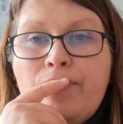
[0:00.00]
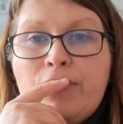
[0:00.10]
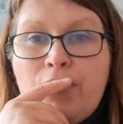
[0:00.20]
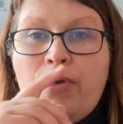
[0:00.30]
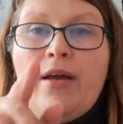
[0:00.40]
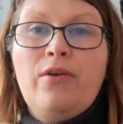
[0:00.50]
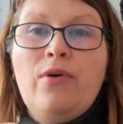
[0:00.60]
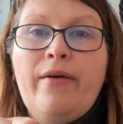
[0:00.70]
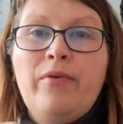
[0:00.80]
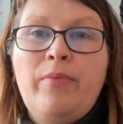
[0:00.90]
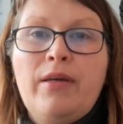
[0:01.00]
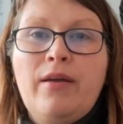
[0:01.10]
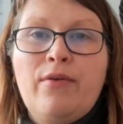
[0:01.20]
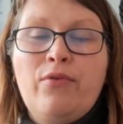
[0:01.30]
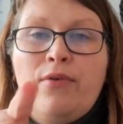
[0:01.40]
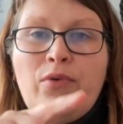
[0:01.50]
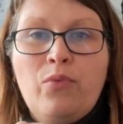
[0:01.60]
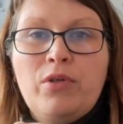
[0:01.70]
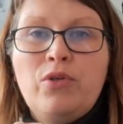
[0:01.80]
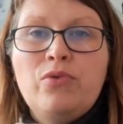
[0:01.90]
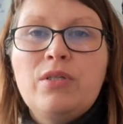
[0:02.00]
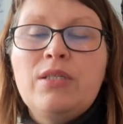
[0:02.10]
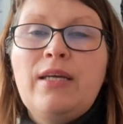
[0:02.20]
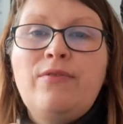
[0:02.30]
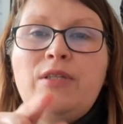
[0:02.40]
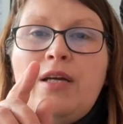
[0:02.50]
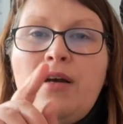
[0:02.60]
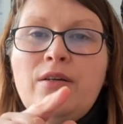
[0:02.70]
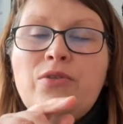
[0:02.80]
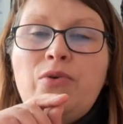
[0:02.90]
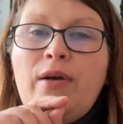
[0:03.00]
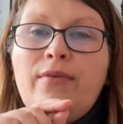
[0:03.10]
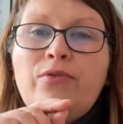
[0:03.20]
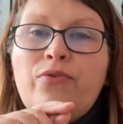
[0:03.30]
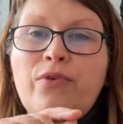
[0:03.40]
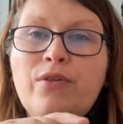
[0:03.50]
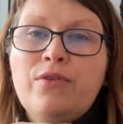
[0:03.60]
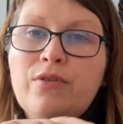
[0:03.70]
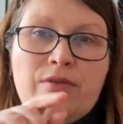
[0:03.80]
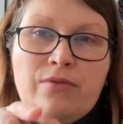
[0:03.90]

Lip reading: So yeah, you have to be careful if you want to use the safety eyes. You have to first